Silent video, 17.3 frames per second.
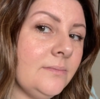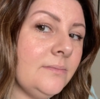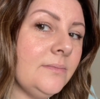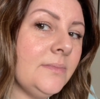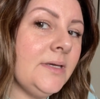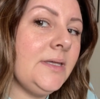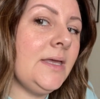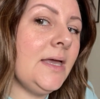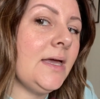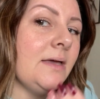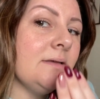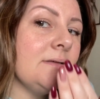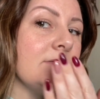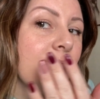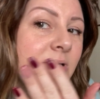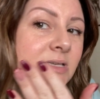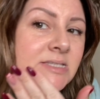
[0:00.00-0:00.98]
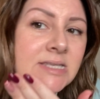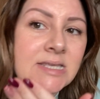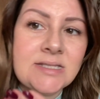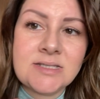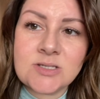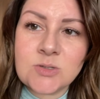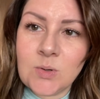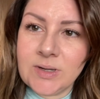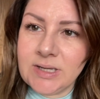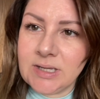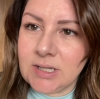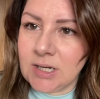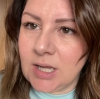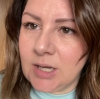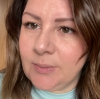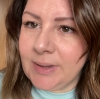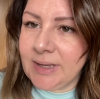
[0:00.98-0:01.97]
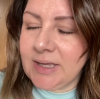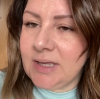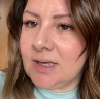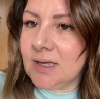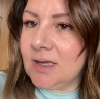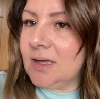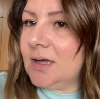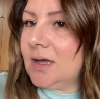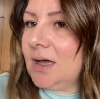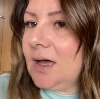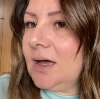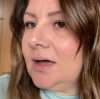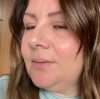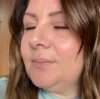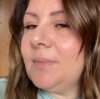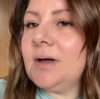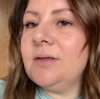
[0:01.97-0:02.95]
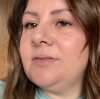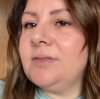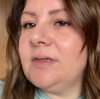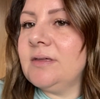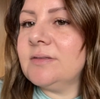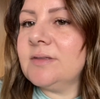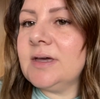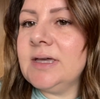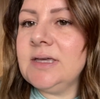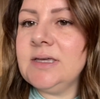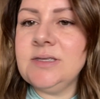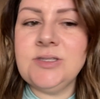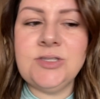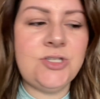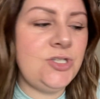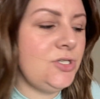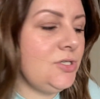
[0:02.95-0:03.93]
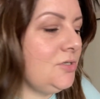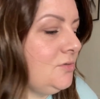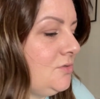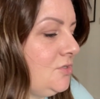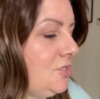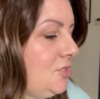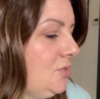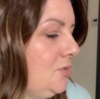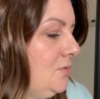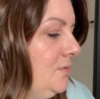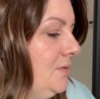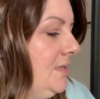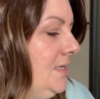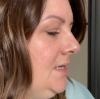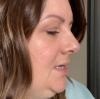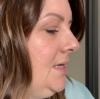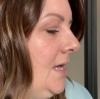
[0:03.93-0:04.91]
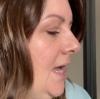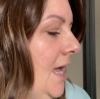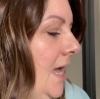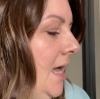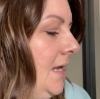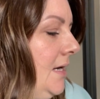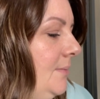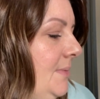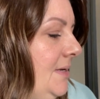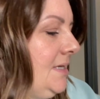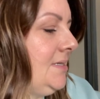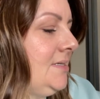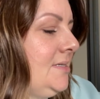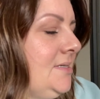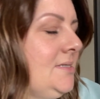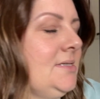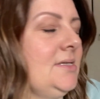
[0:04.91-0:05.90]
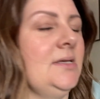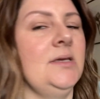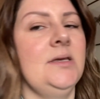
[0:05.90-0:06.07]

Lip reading: But yeah, my skin's quite glowy. I think that is due to the Elemis